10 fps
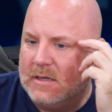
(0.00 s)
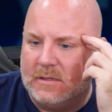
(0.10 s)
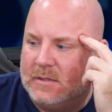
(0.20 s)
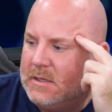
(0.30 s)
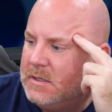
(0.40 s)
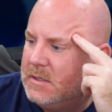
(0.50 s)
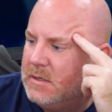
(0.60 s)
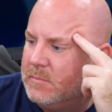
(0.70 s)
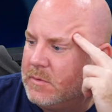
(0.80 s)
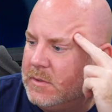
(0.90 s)
And
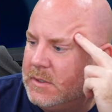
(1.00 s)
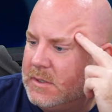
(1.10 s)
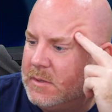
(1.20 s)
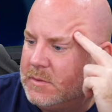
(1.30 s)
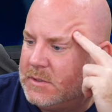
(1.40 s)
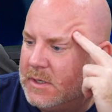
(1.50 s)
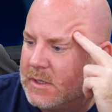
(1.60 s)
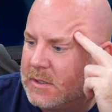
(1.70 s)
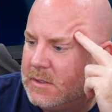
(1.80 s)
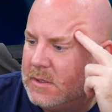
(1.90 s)
then I'm going to double
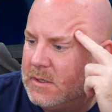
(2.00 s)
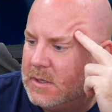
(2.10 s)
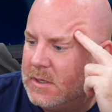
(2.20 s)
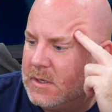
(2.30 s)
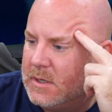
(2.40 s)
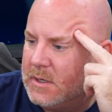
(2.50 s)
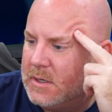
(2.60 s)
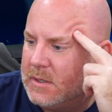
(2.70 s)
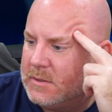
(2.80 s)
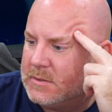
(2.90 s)
check.
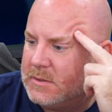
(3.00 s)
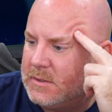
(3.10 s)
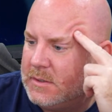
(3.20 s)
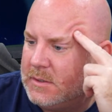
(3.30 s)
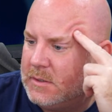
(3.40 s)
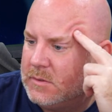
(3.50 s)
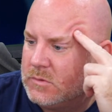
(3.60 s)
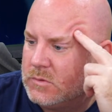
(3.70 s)
Let's see.